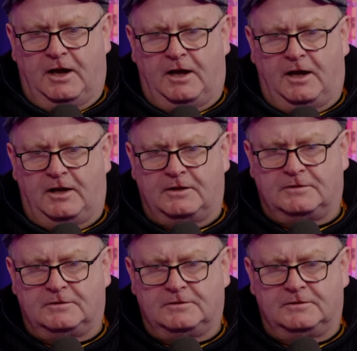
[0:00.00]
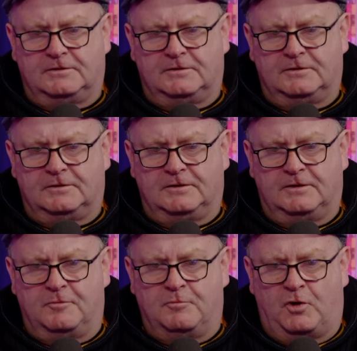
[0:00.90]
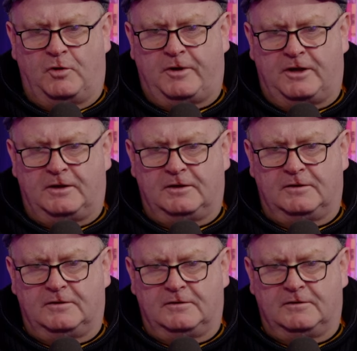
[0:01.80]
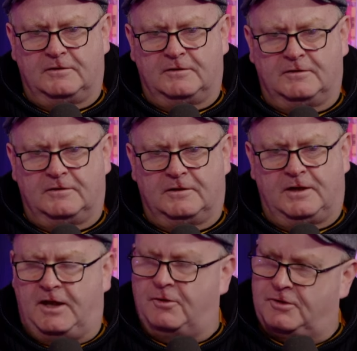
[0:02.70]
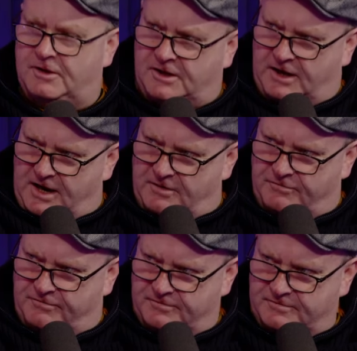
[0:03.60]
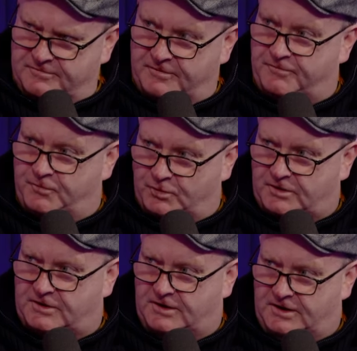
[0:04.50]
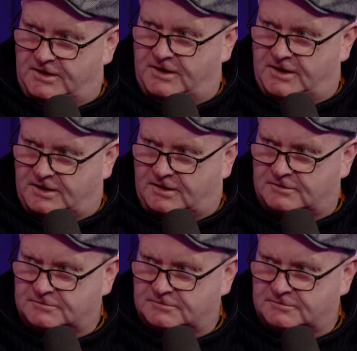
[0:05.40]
and Bobby lay on the grave for fourteen years,